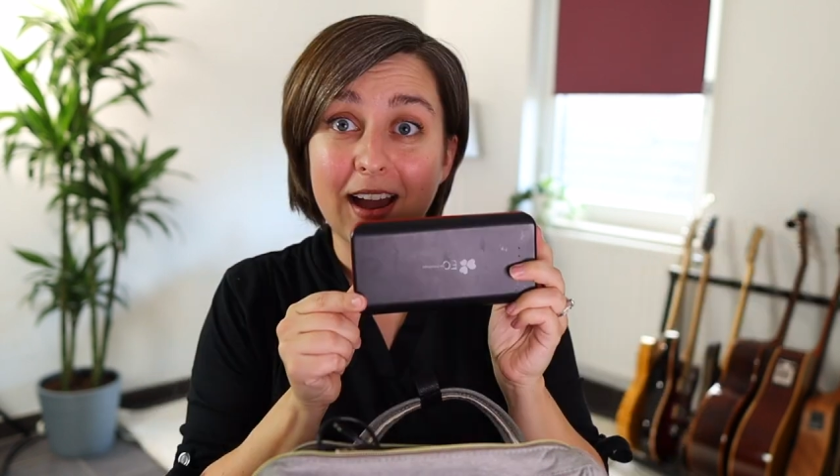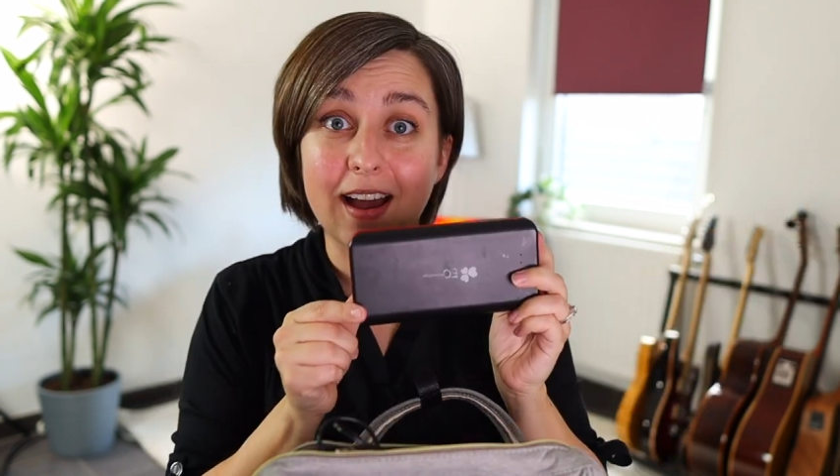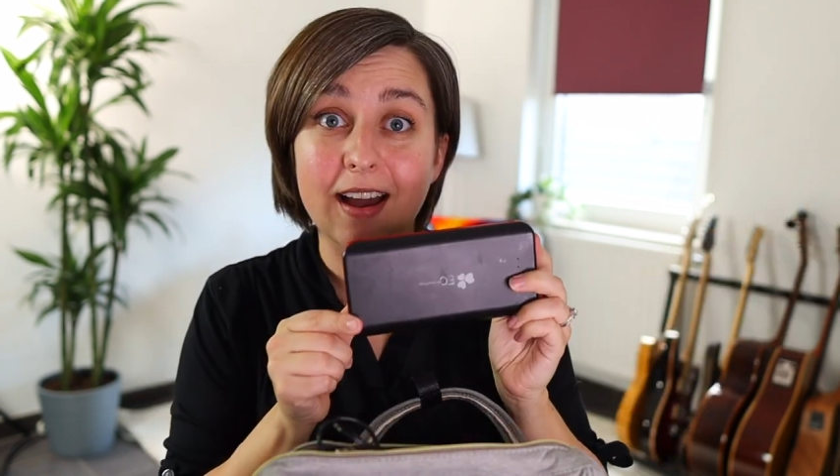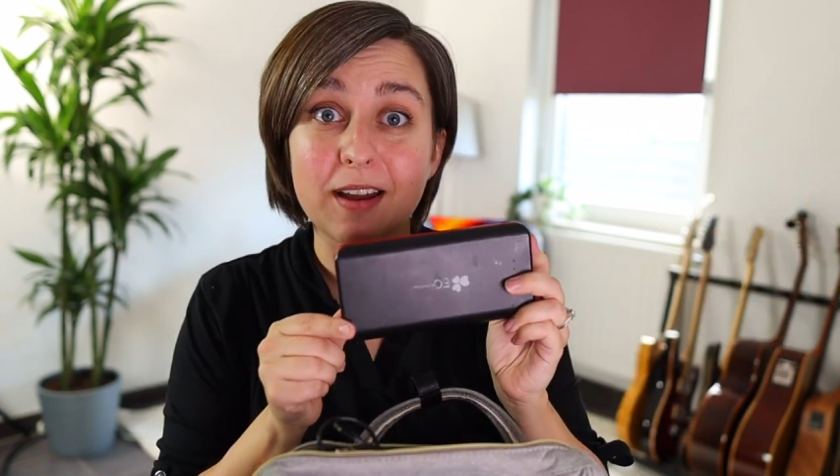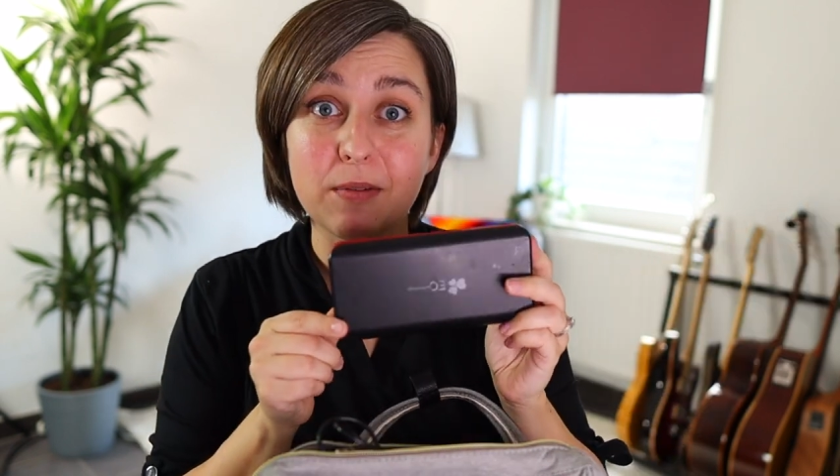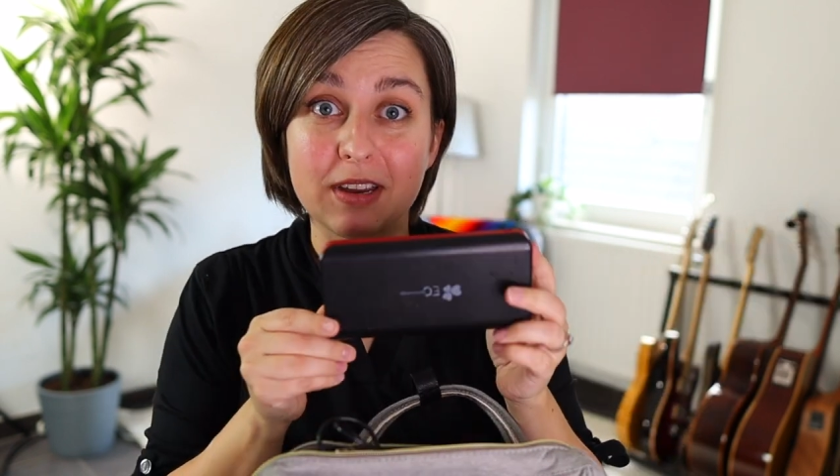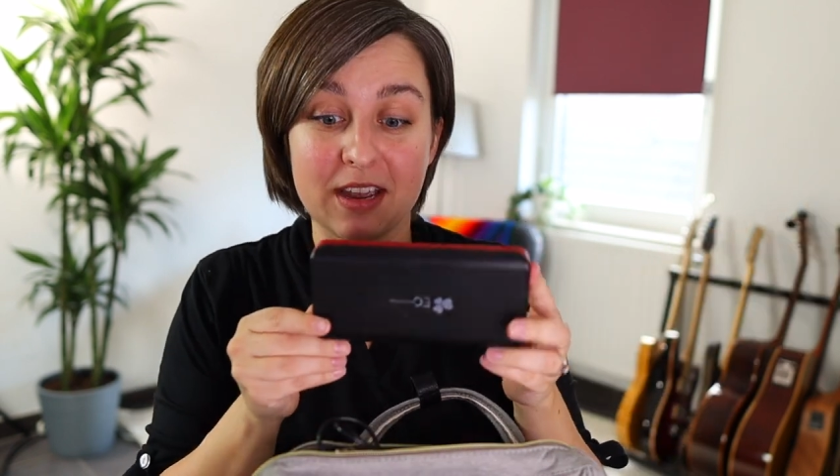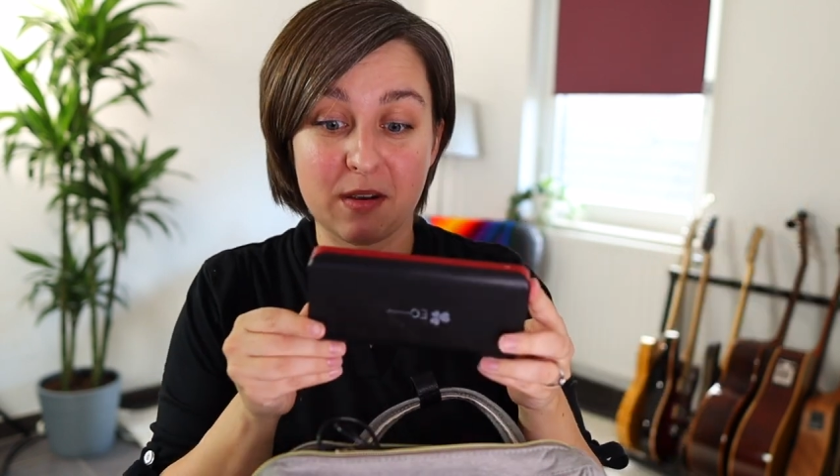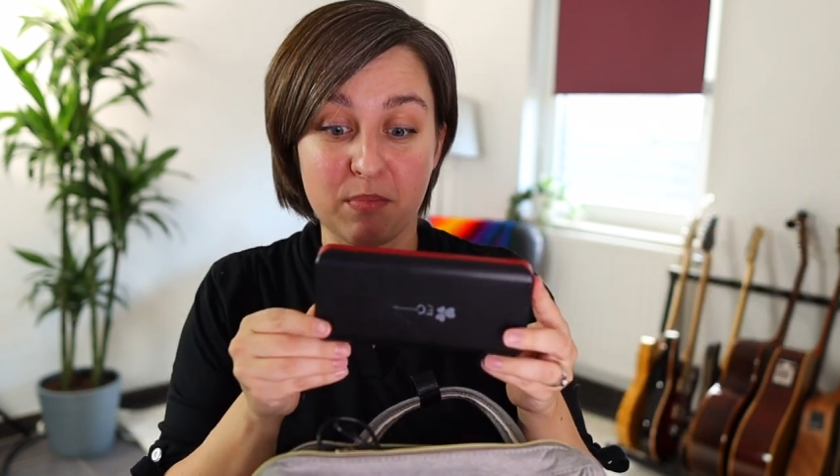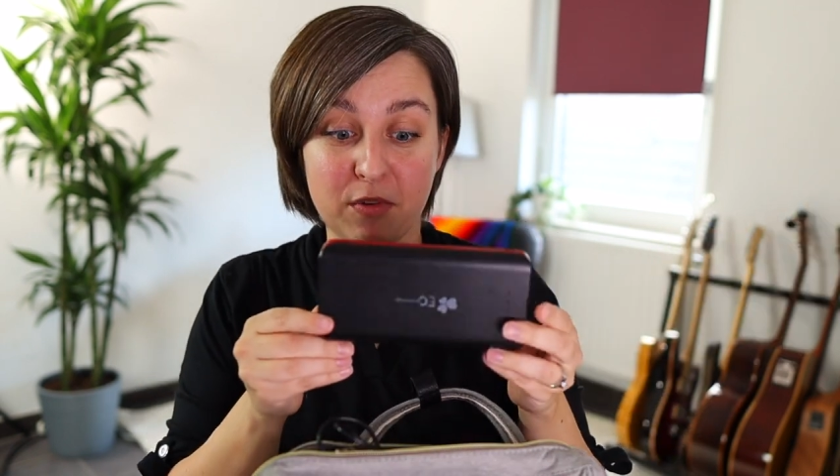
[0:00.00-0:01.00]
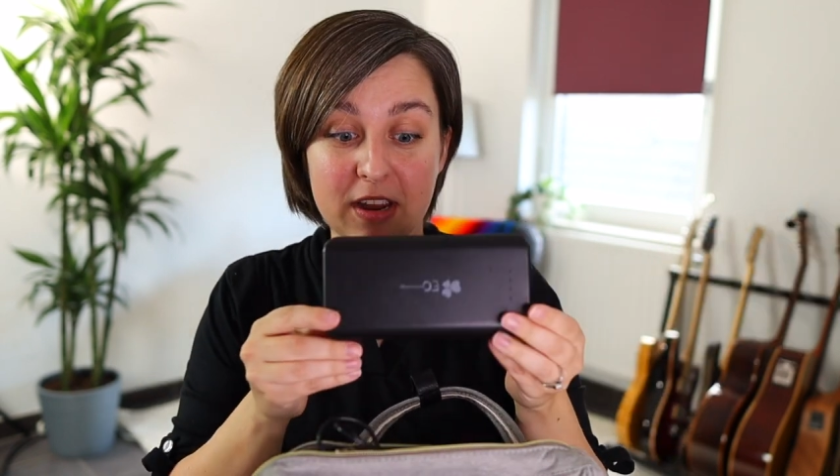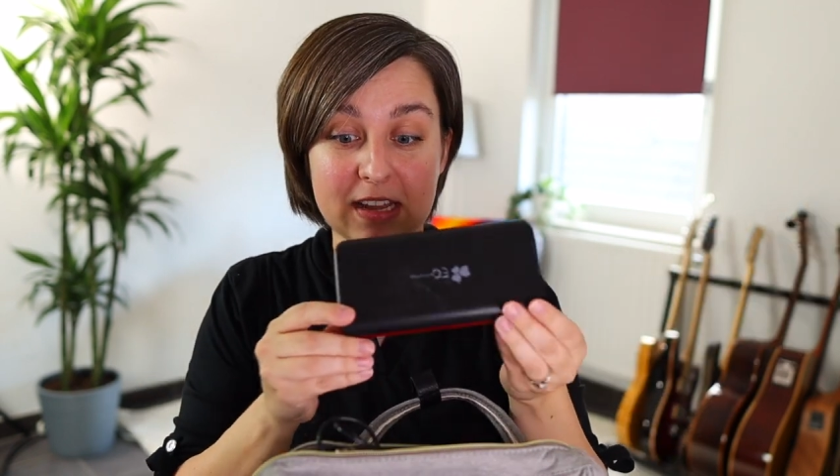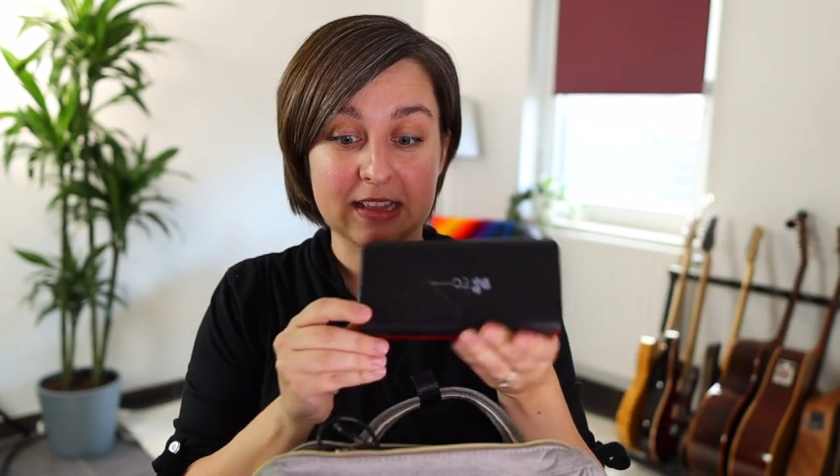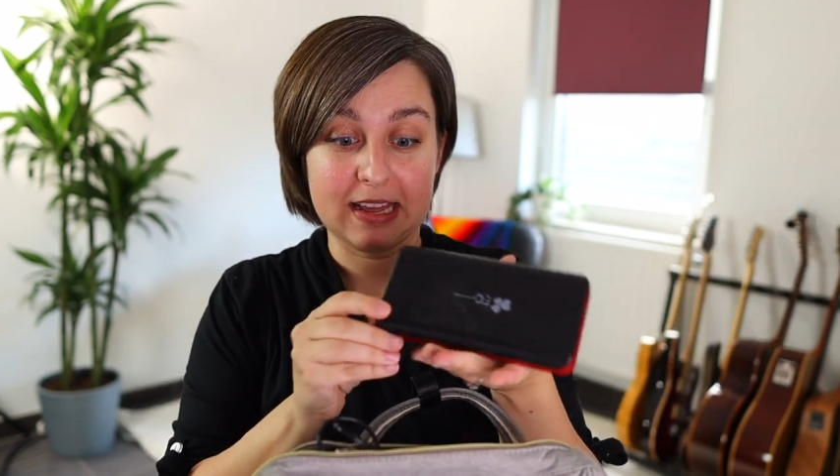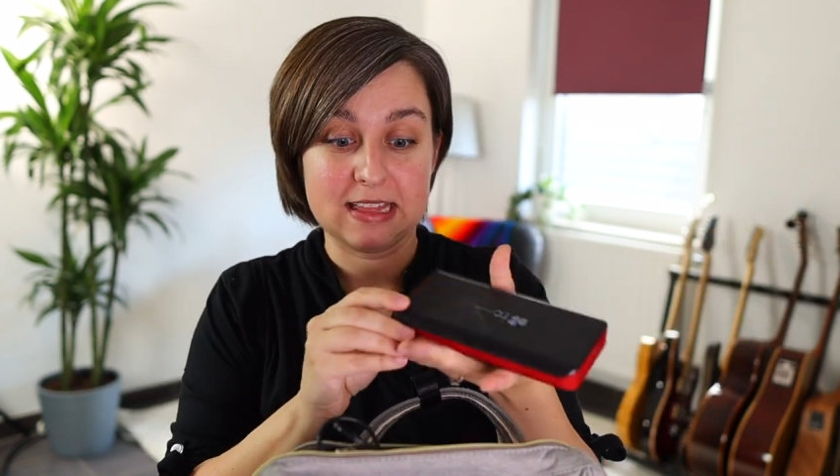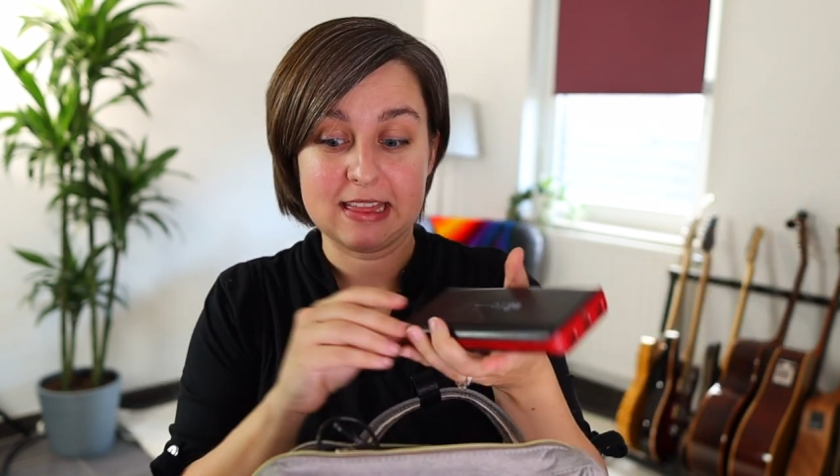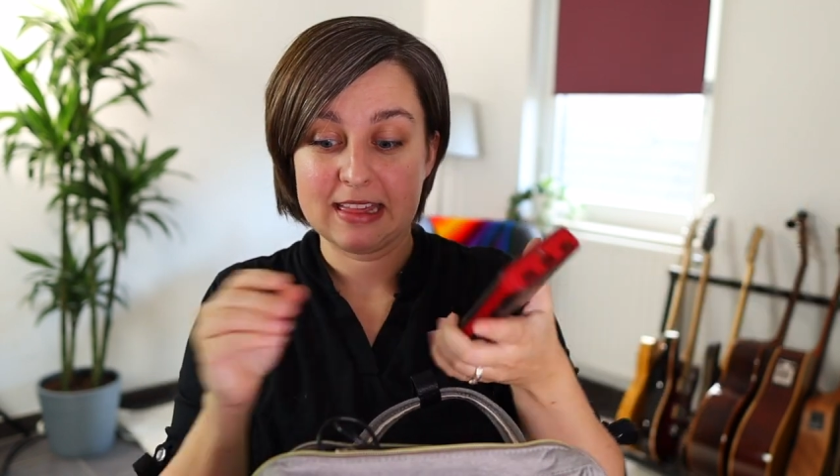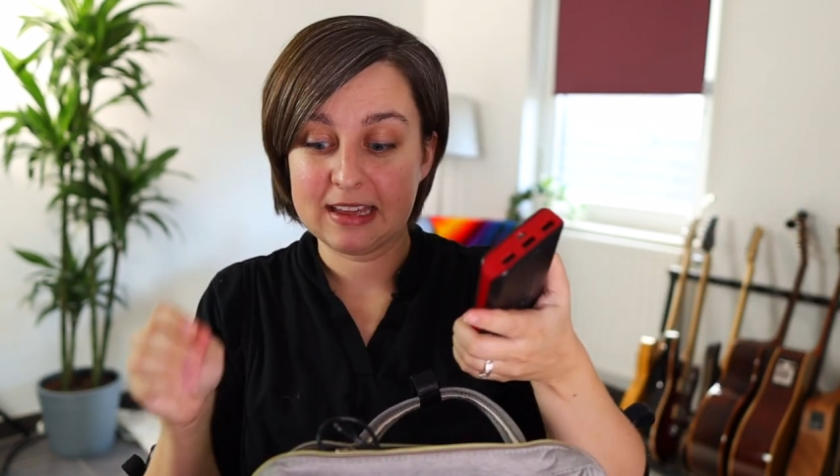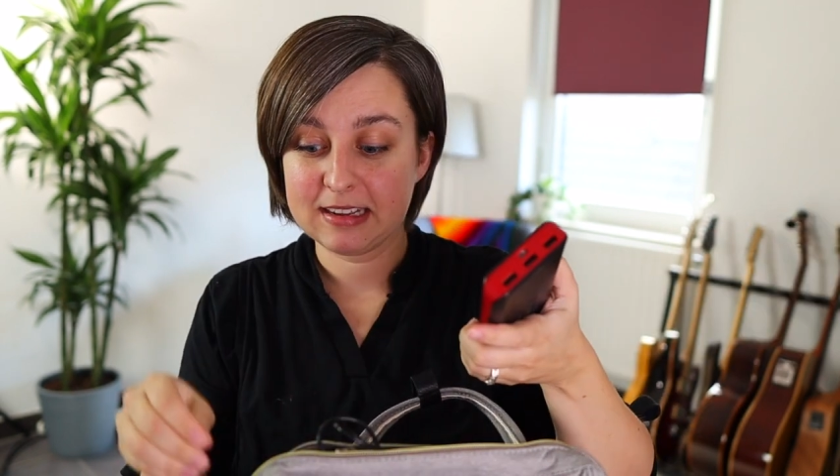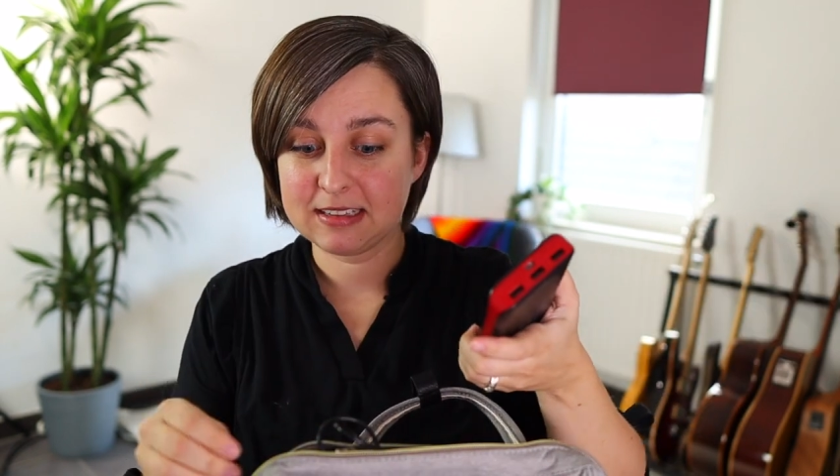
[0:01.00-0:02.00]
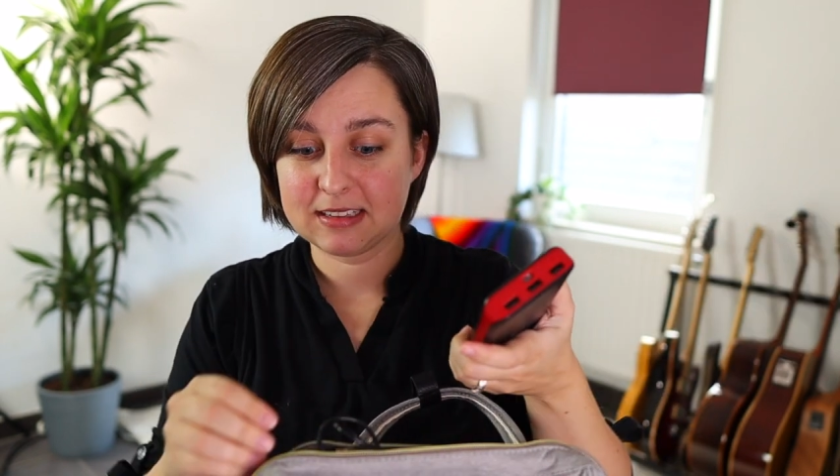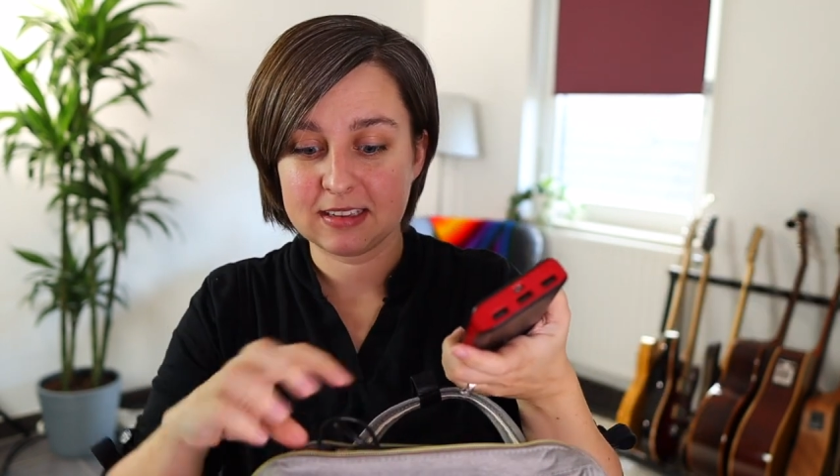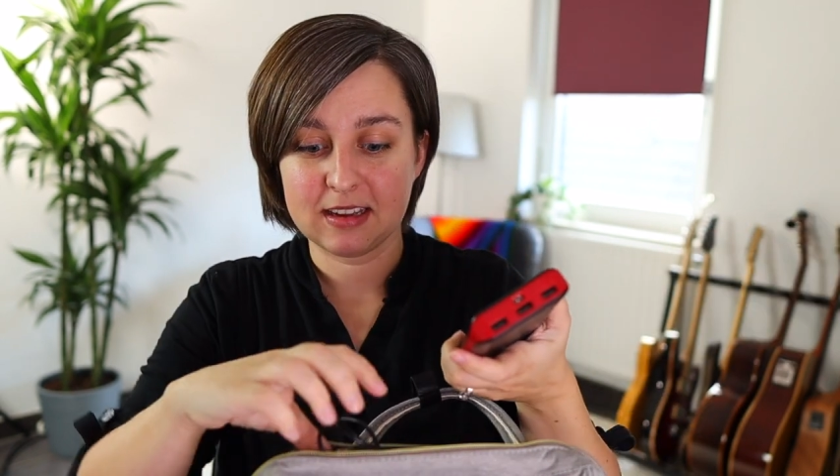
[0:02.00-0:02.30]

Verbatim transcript: I would get a brick like this